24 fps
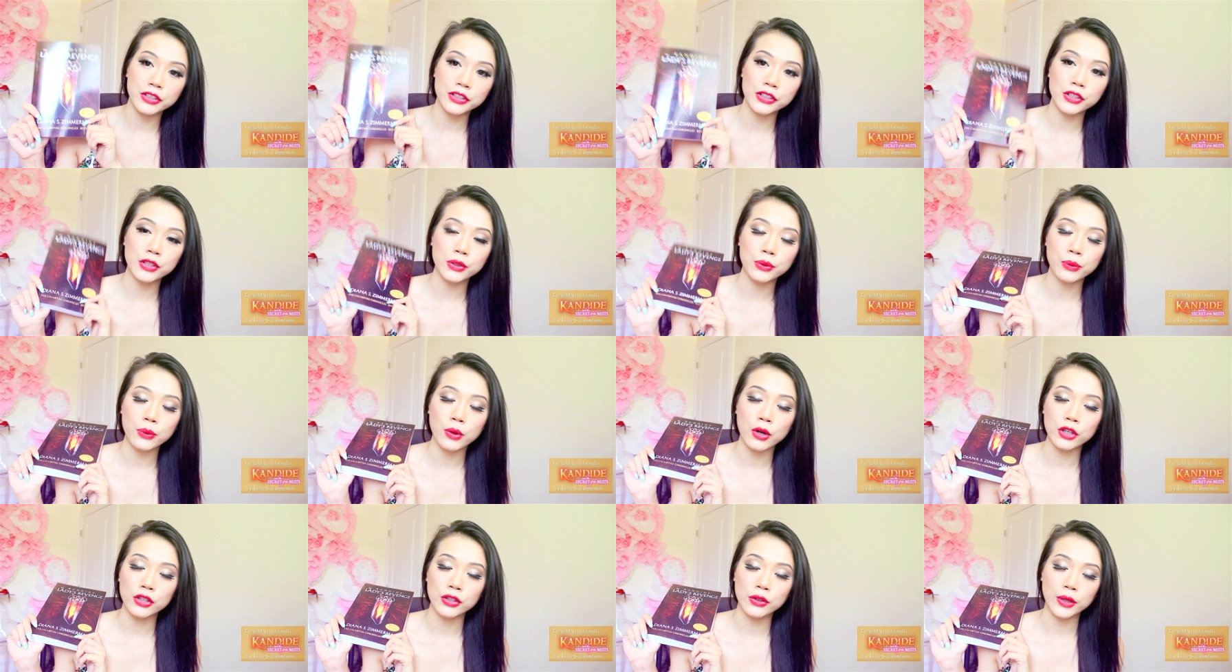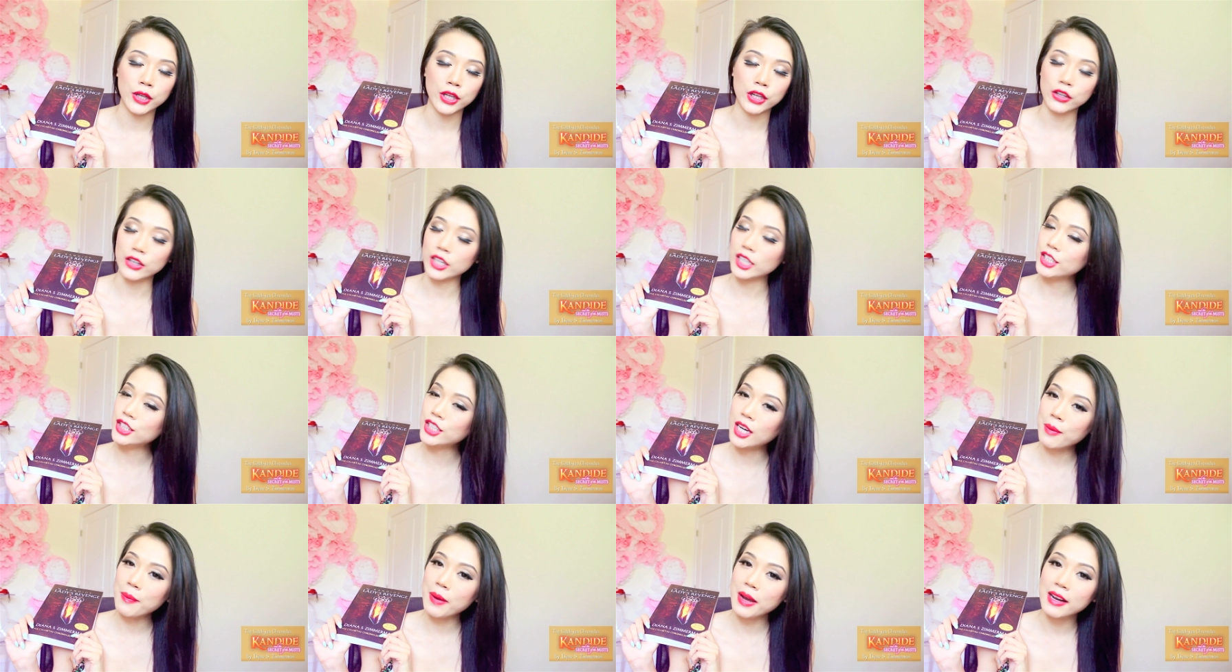You are doing a great
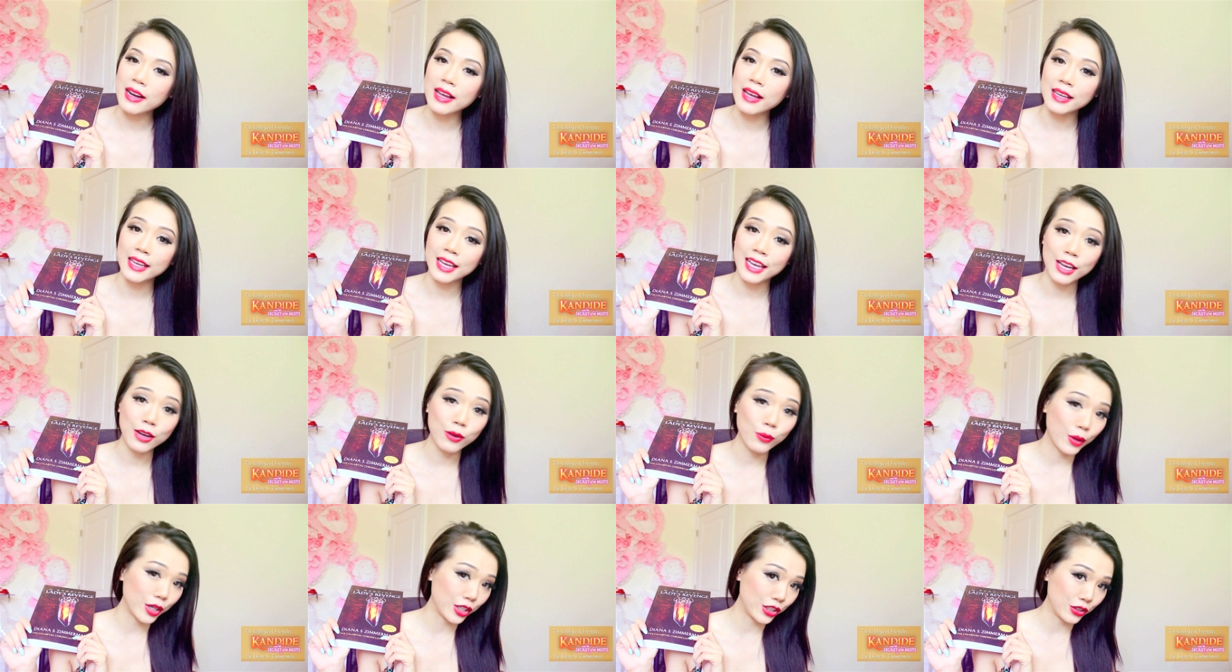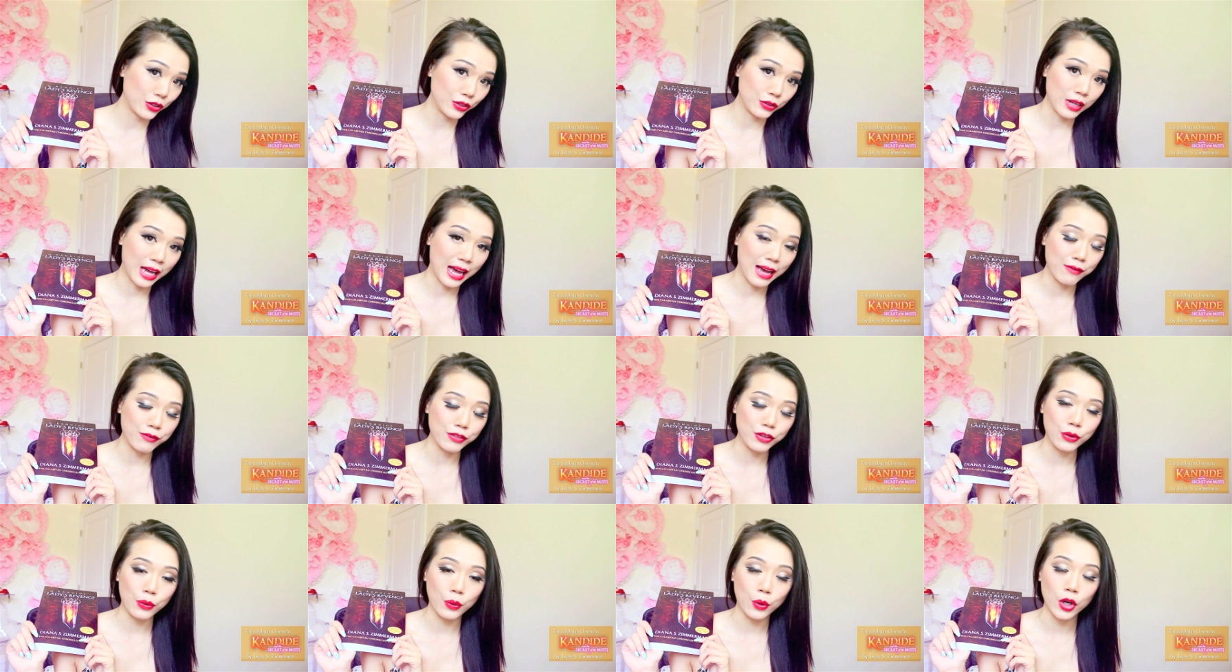job and I can't wait to
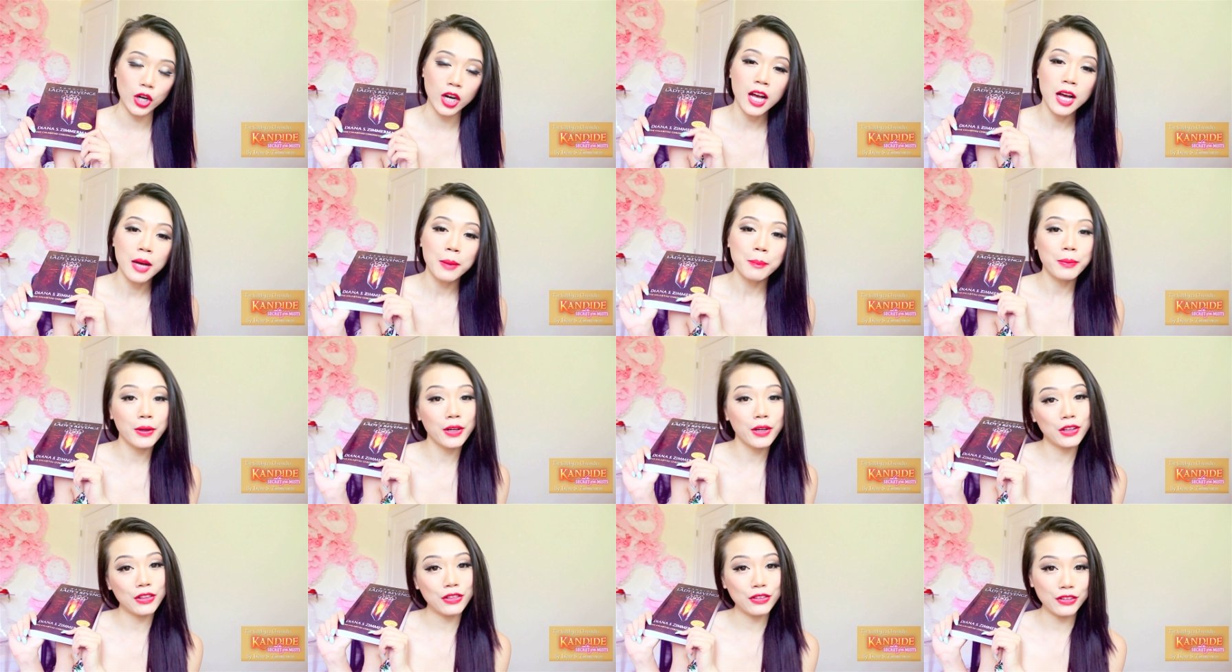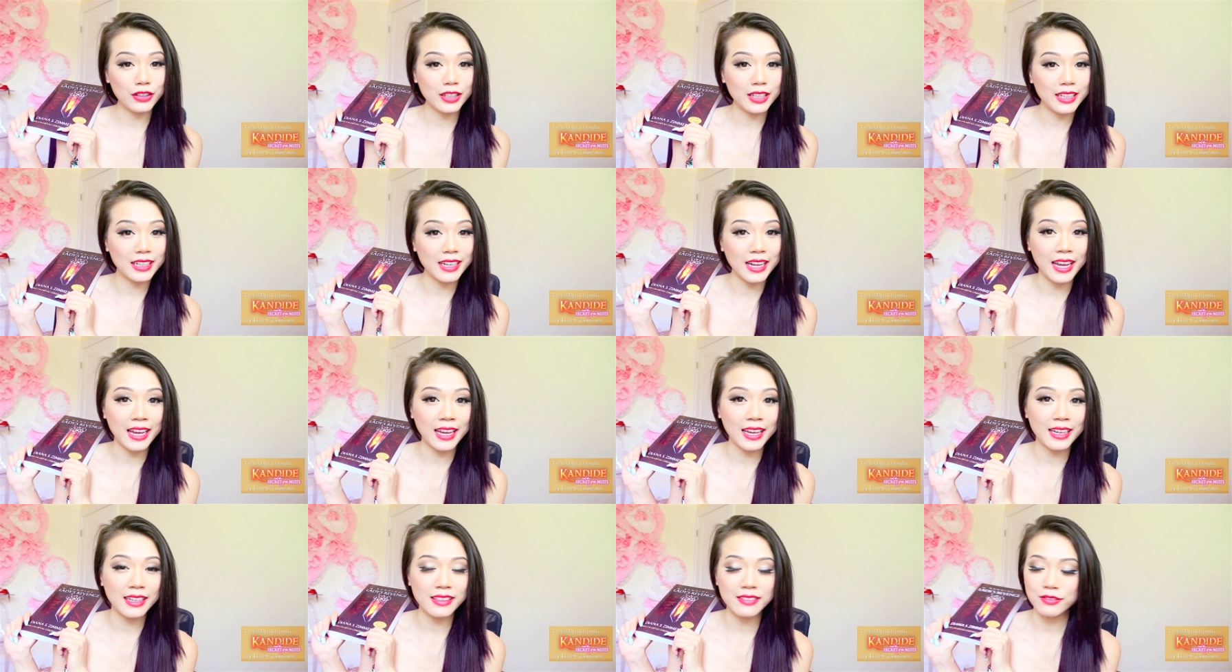have your book three in
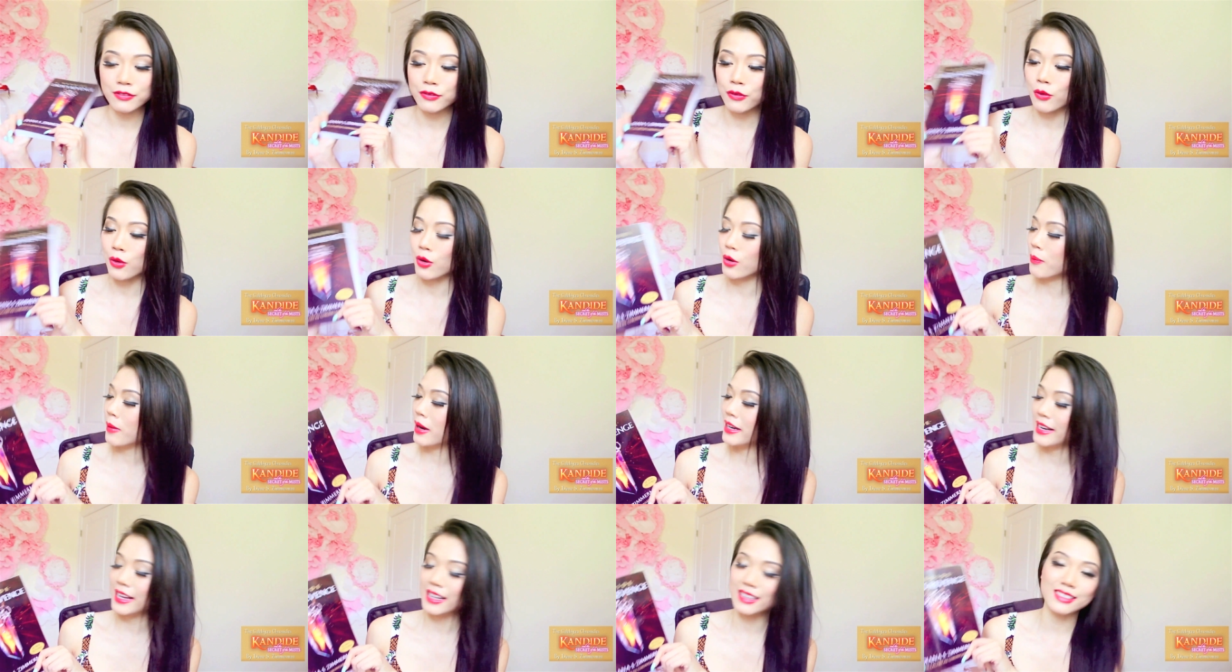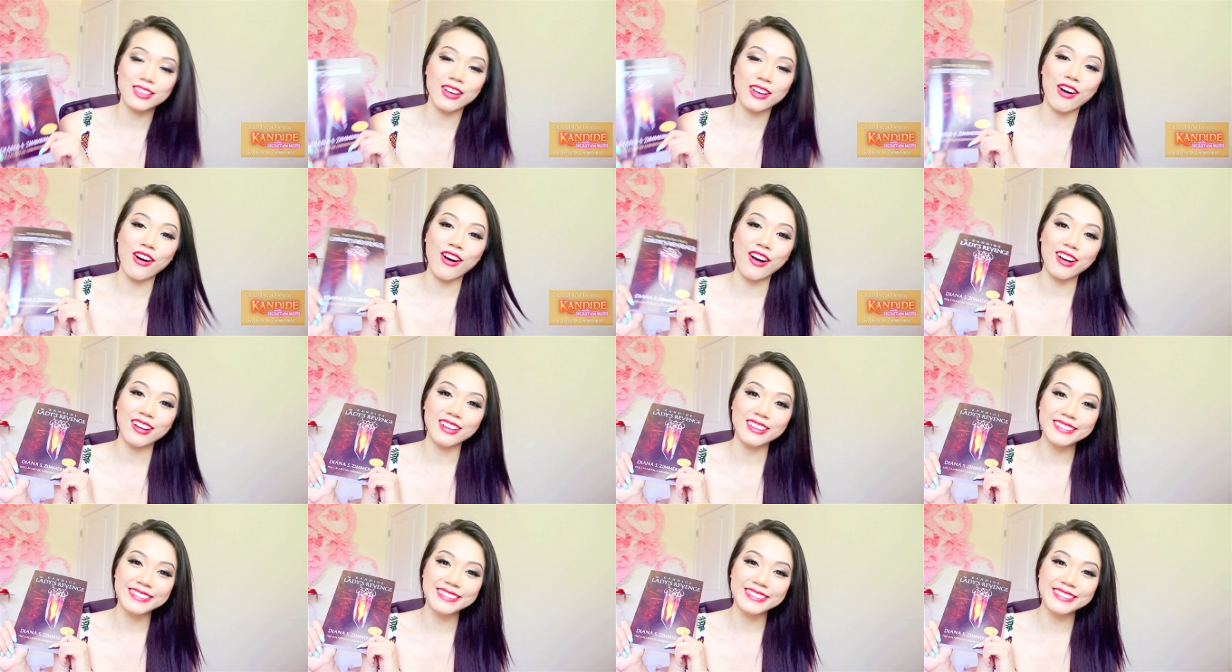hand for my next haul.